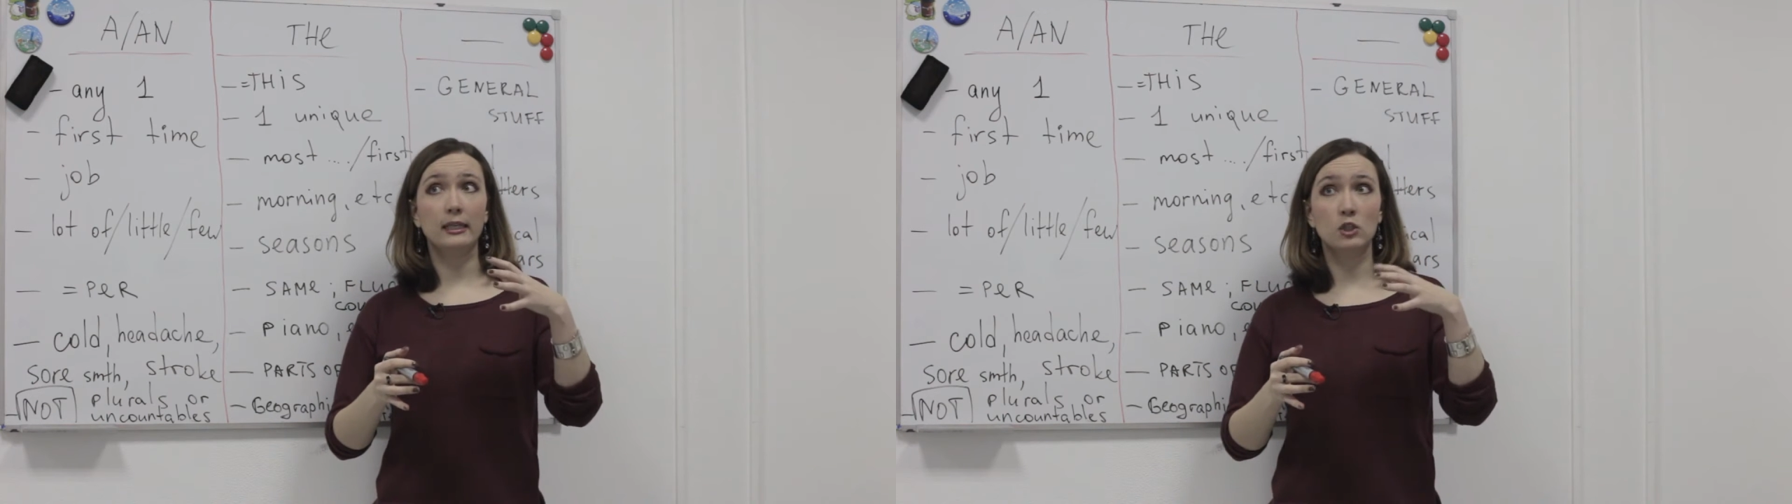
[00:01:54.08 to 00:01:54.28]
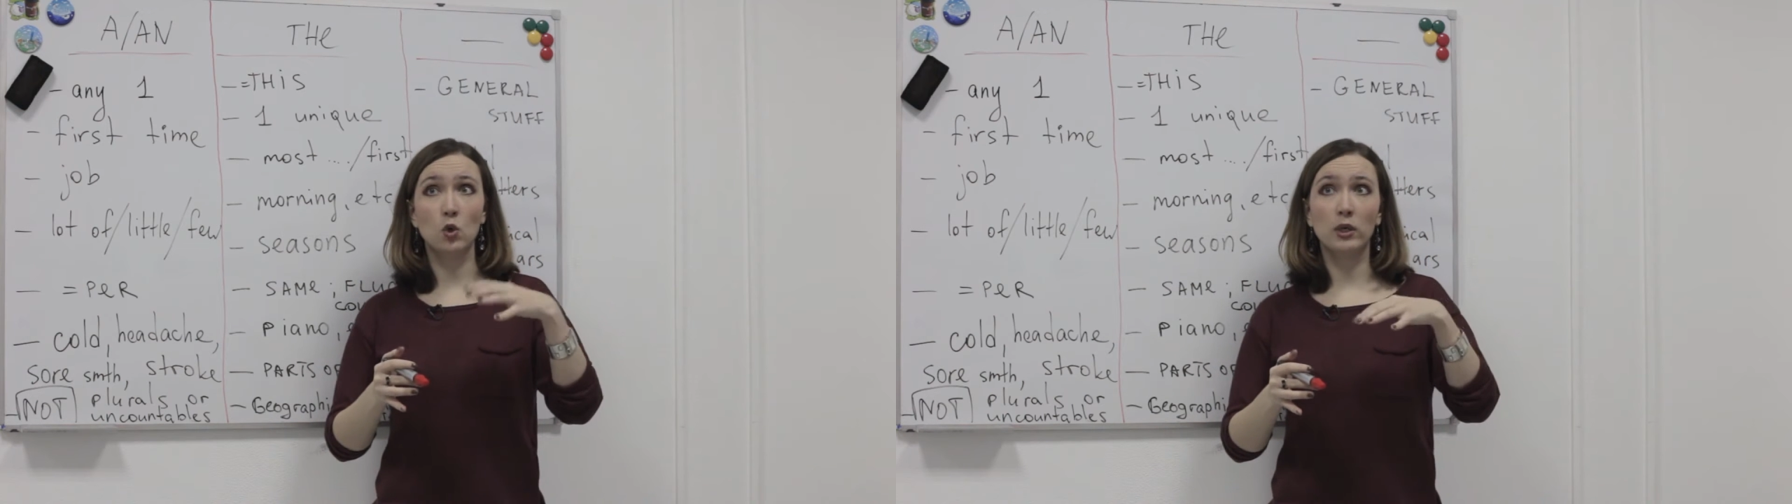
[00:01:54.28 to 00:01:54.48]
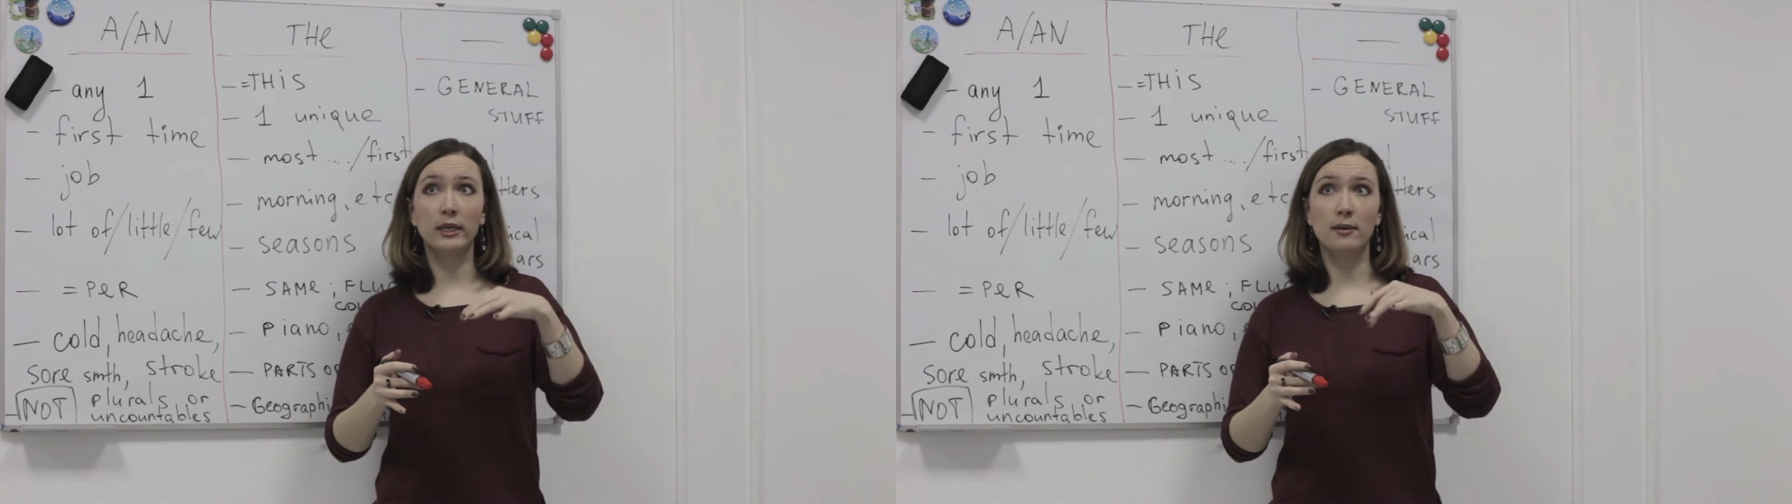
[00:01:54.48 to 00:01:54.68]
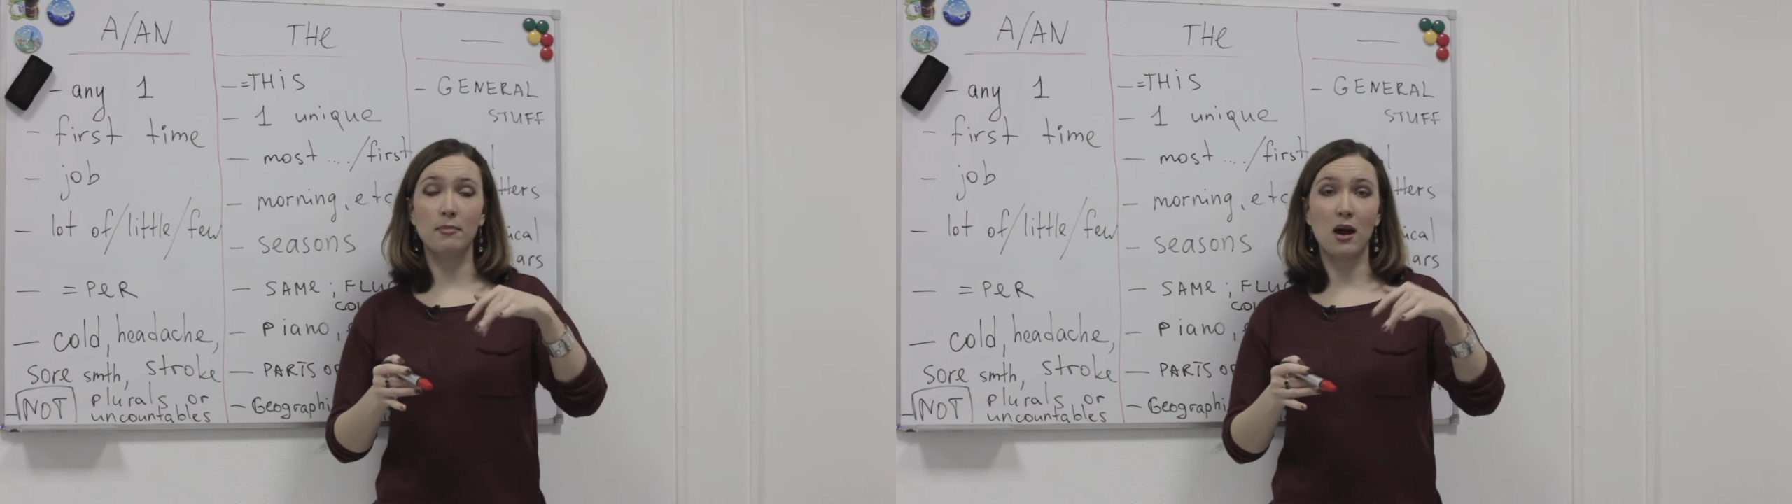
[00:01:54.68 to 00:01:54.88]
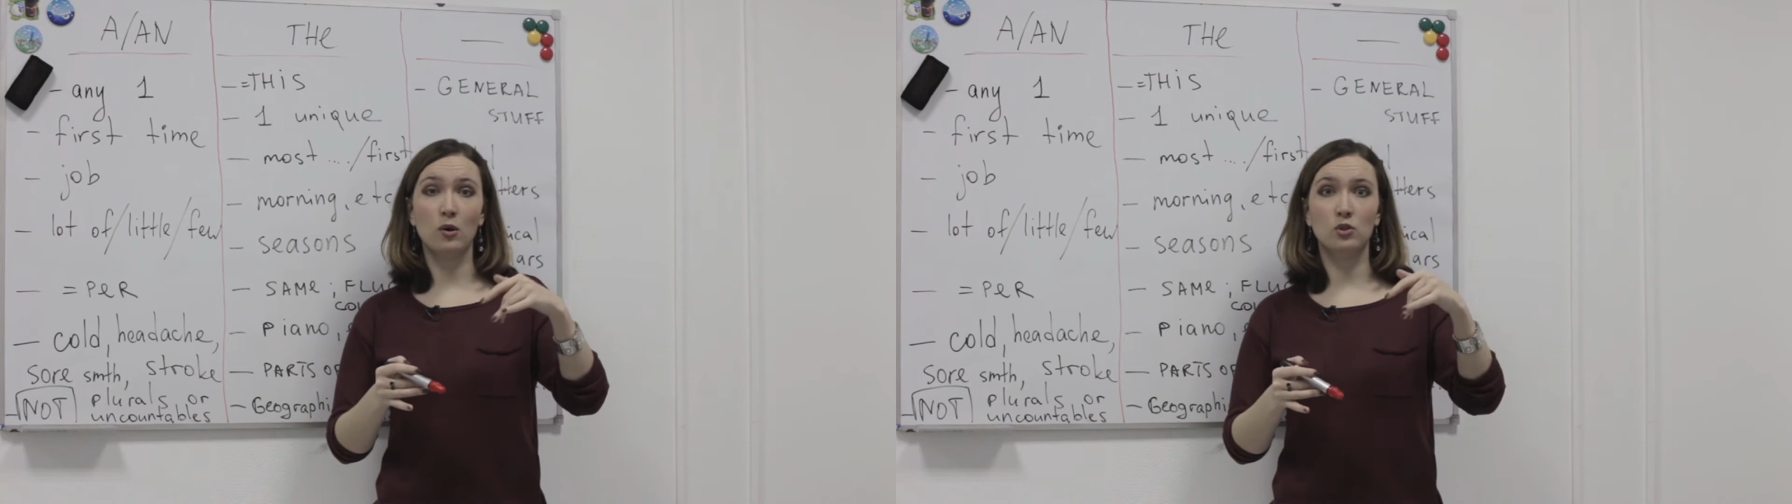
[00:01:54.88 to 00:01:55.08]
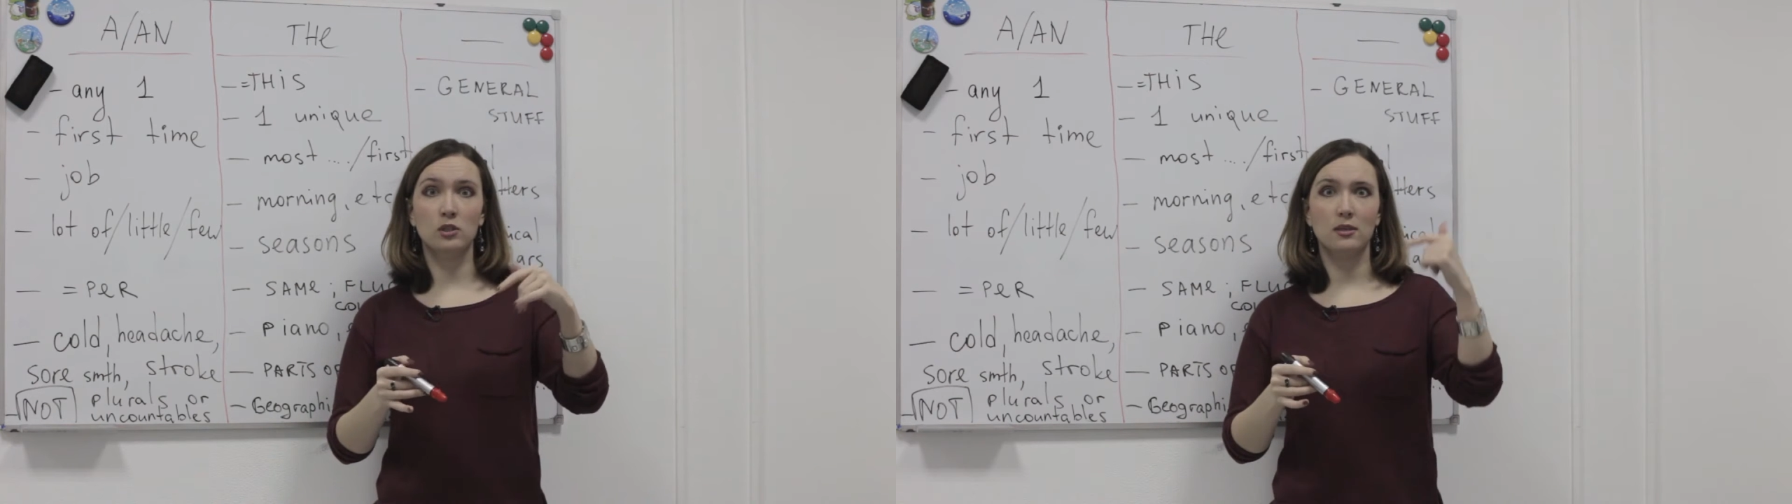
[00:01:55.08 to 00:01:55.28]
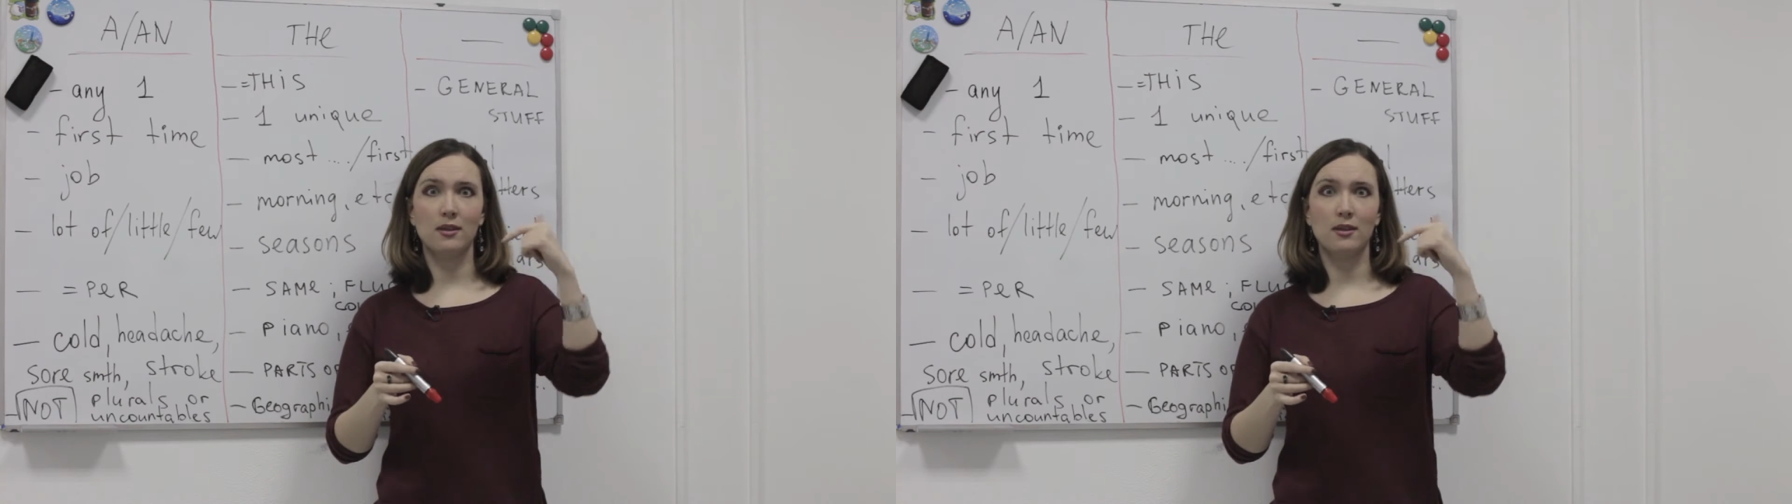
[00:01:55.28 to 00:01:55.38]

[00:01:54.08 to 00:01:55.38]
talking about